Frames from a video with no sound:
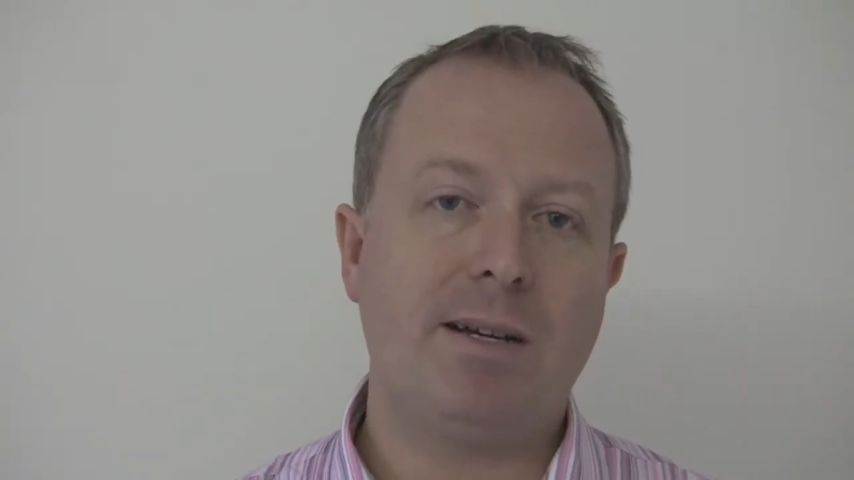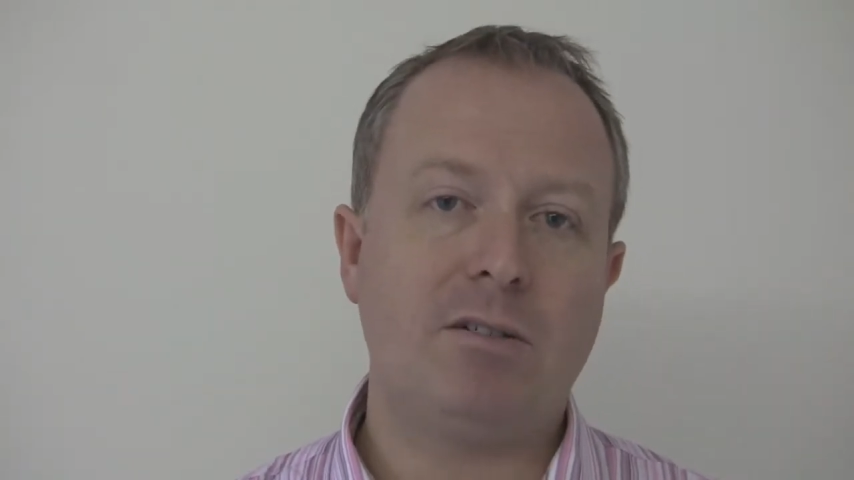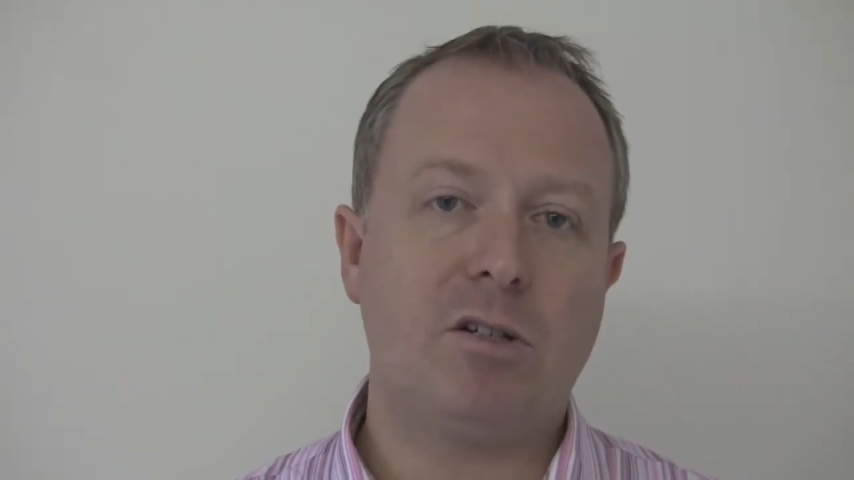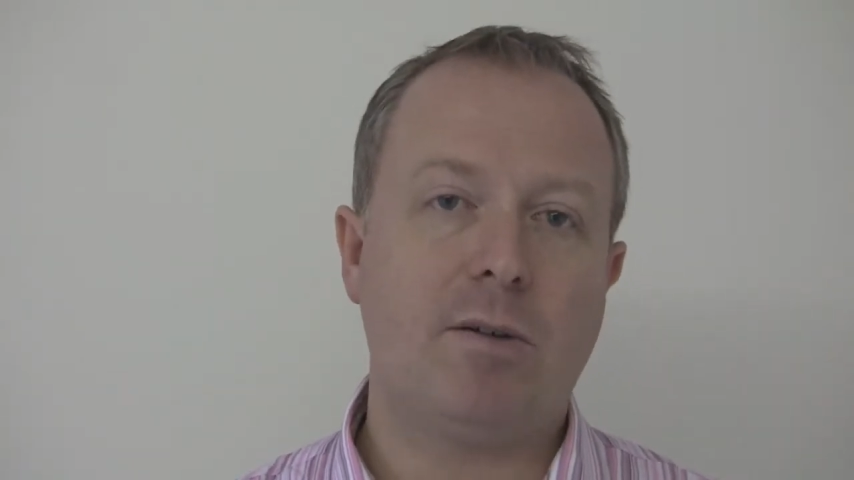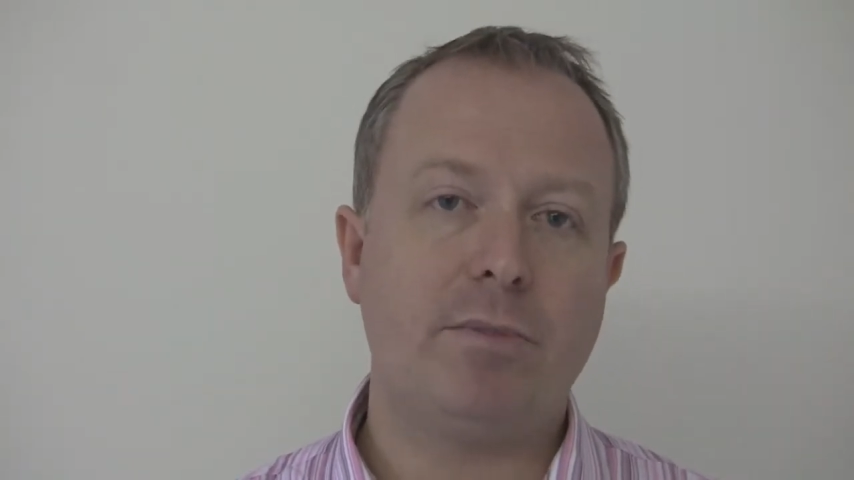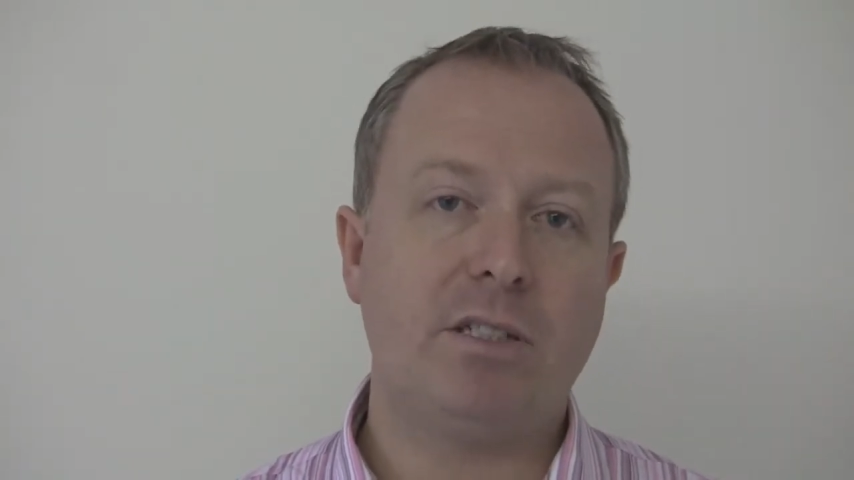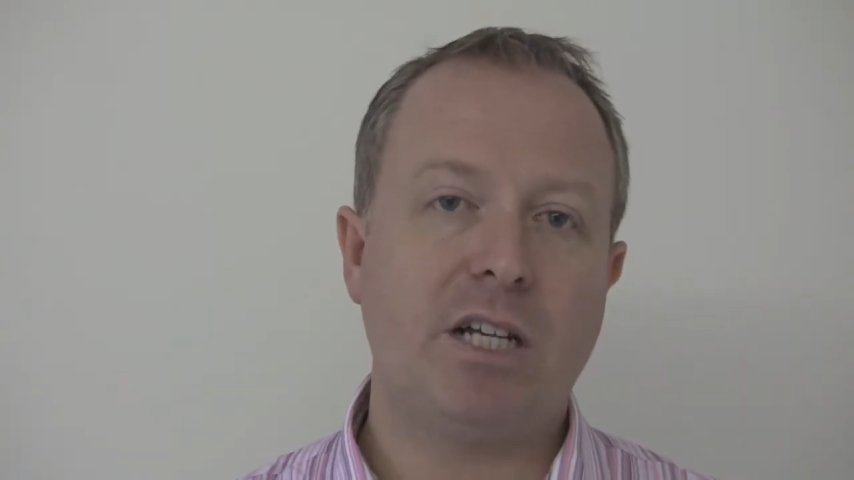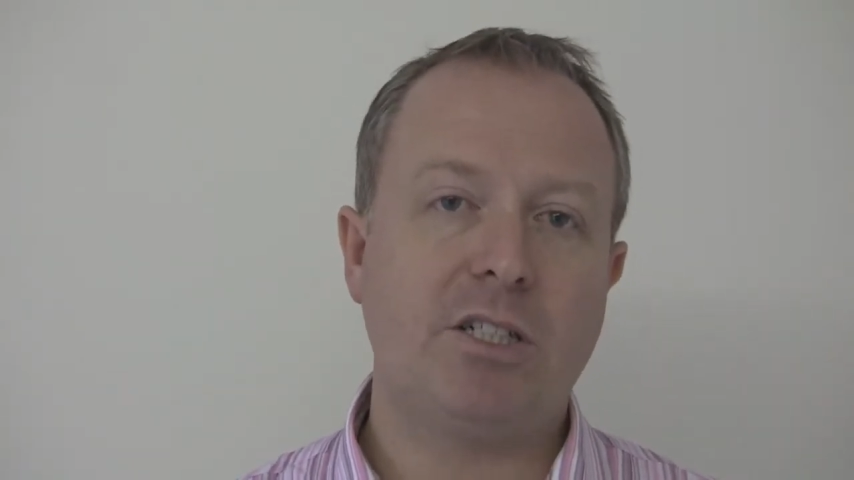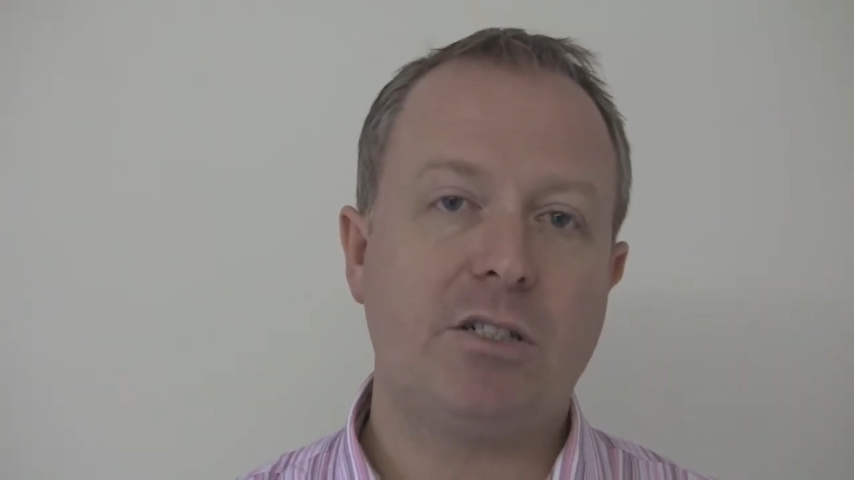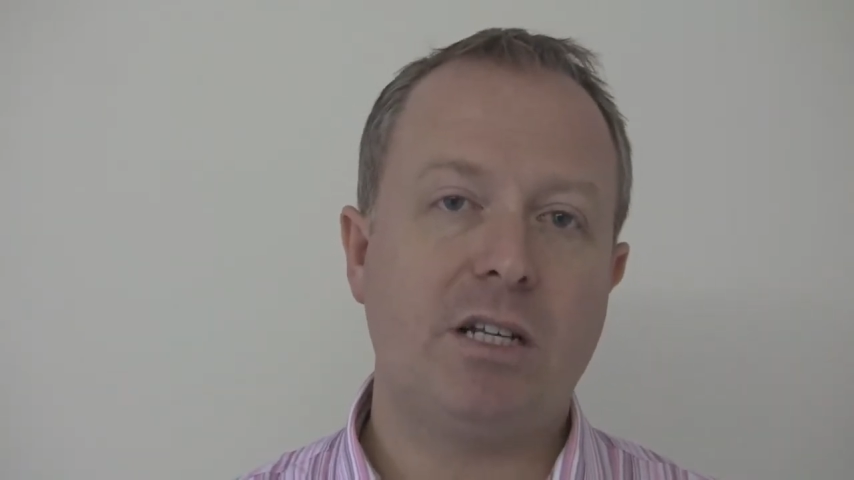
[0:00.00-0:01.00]
amount of
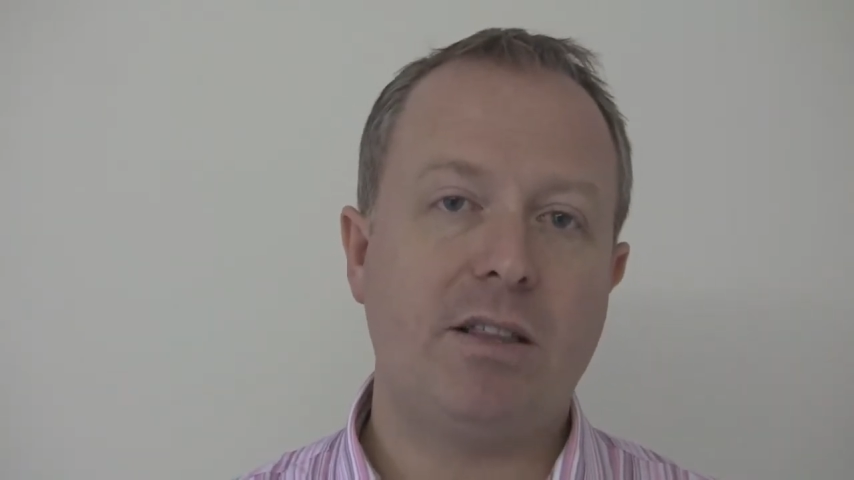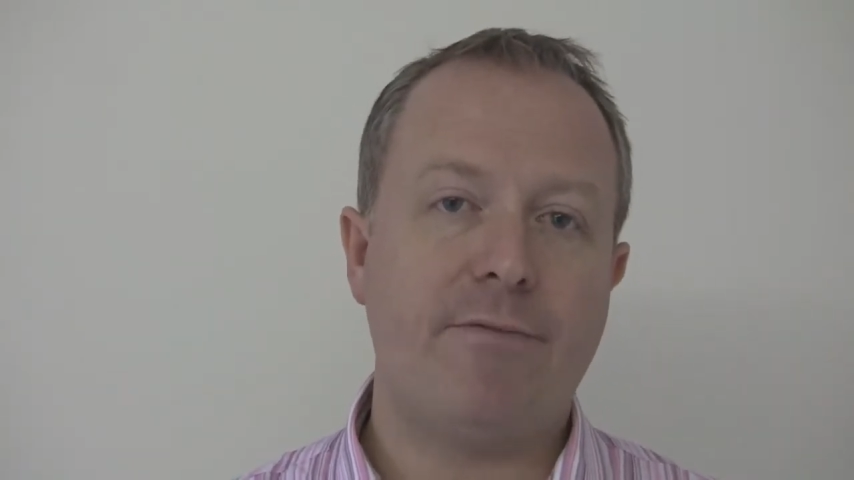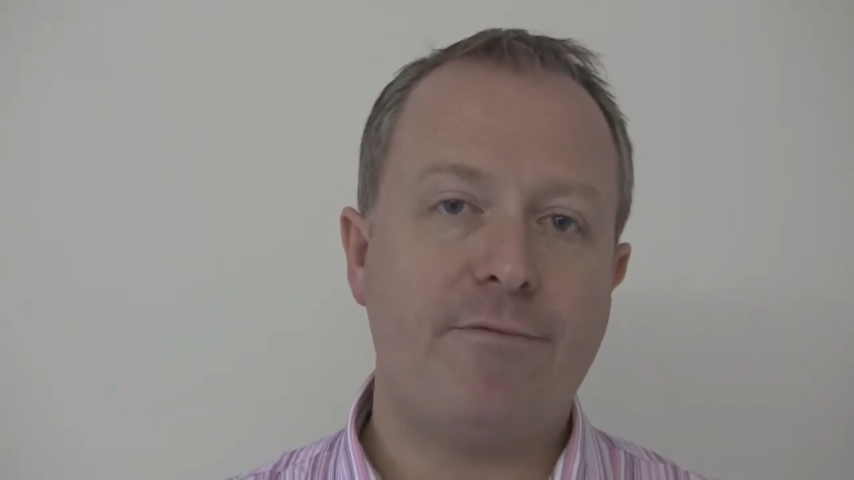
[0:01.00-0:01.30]
compensation in the